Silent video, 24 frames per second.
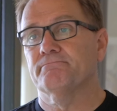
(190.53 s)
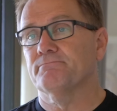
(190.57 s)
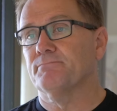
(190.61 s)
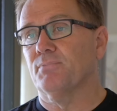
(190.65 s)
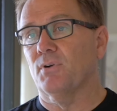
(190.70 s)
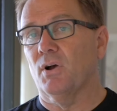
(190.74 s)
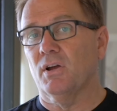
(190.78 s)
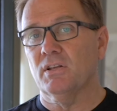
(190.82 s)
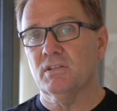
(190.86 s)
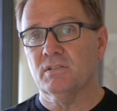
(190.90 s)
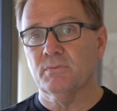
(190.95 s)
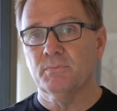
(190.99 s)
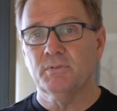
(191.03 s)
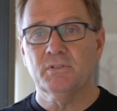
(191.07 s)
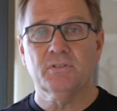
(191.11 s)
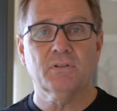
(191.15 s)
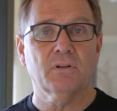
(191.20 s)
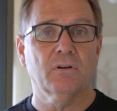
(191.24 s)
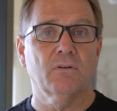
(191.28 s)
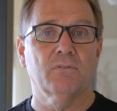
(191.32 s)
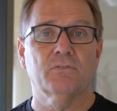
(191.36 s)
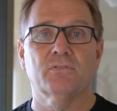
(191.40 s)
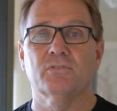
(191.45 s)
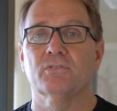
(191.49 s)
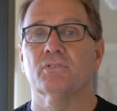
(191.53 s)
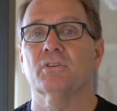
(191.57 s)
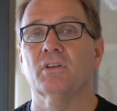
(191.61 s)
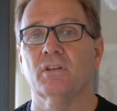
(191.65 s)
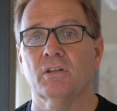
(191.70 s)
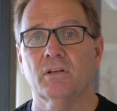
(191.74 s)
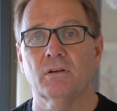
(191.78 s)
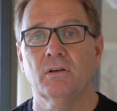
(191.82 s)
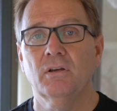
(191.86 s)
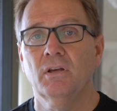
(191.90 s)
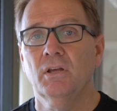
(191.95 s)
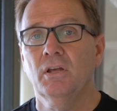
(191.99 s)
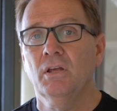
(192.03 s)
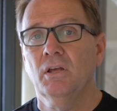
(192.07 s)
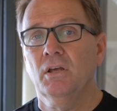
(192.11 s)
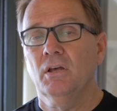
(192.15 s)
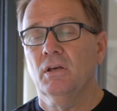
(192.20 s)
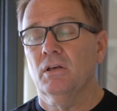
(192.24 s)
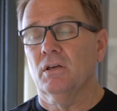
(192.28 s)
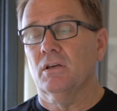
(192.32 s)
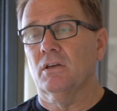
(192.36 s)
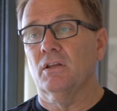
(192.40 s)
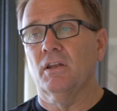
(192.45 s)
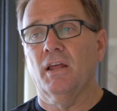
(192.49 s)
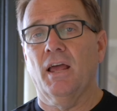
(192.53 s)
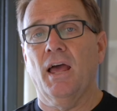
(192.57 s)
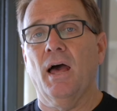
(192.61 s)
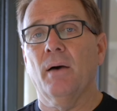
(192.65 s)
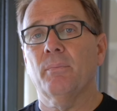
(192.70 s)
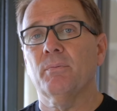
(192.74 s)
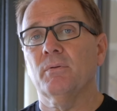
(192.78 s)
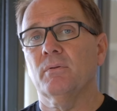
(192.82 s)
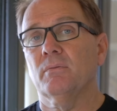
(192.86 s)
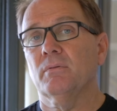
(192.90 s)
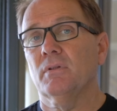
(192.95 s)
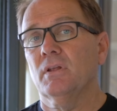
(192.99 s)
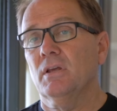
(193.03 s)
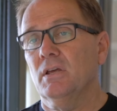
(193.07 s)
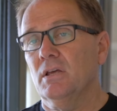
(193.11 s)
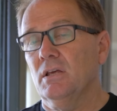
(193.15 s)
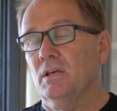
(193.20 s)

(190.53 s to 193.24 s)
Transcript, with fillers: Price of materials is going to going to happen.